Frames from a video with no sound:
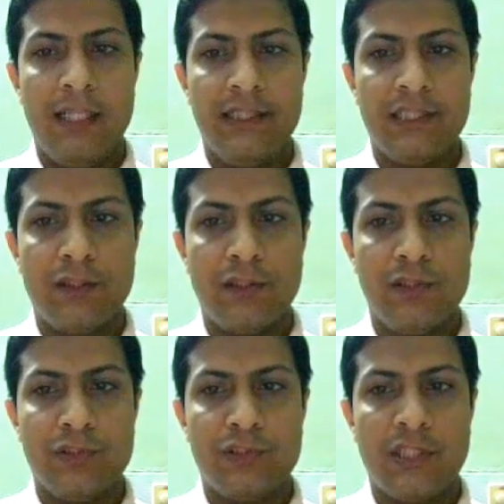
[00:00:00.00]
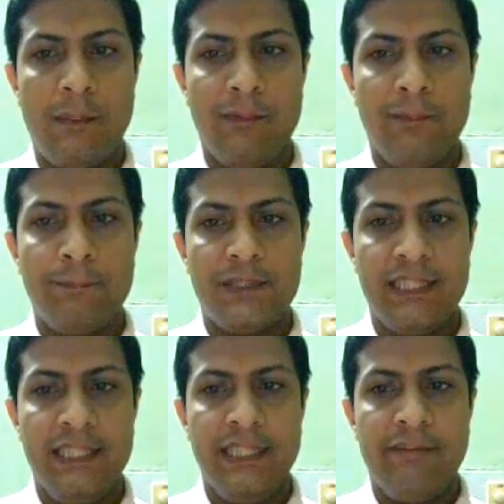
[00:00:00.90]
is equal to sum of
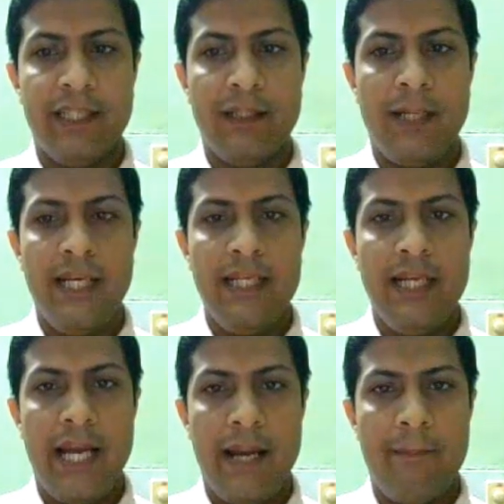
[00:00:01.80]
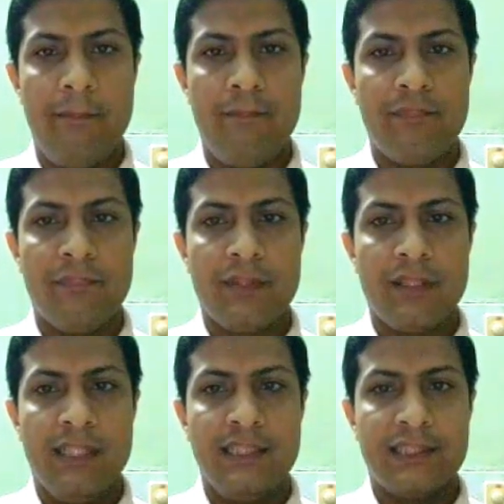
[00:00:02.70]
C divided by M
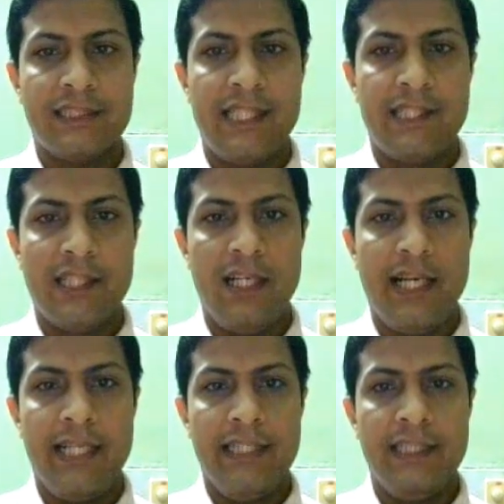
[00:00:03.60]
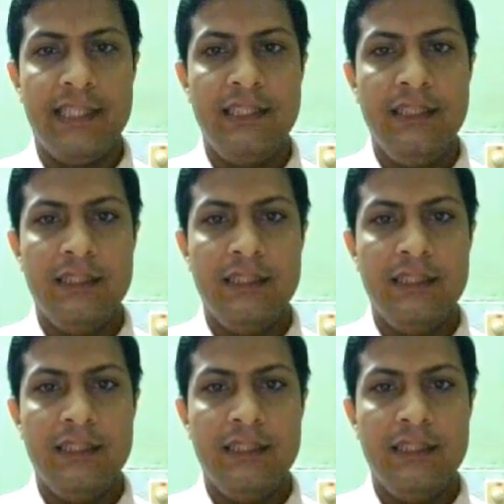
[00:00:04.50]
is a central line in